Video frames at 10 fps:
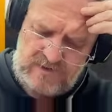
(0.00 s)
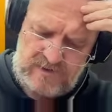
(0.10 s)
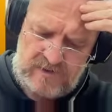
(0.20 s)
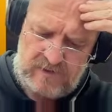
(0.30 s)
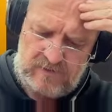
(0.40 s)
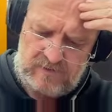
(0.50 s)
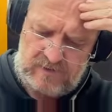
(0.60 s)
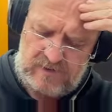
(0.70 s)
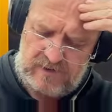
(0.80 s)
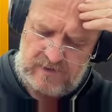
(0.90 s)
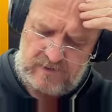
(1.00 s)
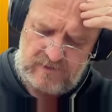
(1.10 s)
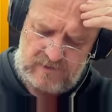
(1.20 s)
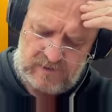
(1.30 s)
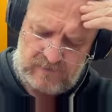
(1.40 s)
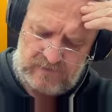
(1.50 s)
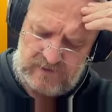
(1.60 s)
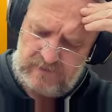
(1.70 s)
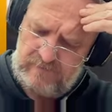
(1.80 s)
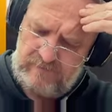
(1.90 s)
now that the decos come
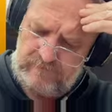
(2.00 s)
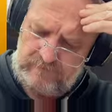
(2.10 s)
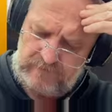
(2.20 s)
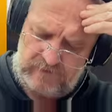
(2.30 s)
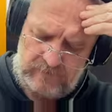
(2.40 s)
in. There we